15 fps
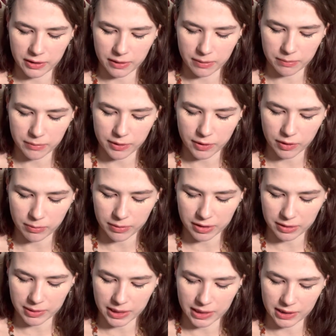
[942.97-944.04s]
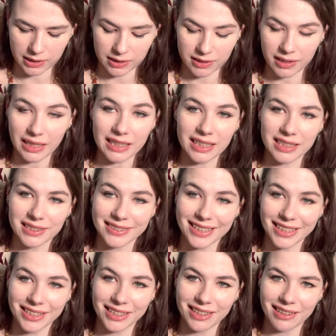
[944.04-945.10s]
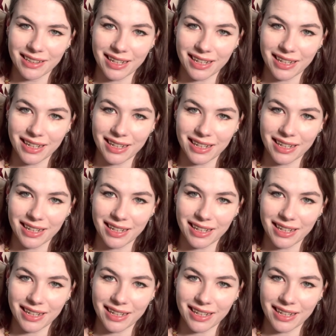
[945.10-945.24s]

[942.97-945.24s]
them too much because, like I said,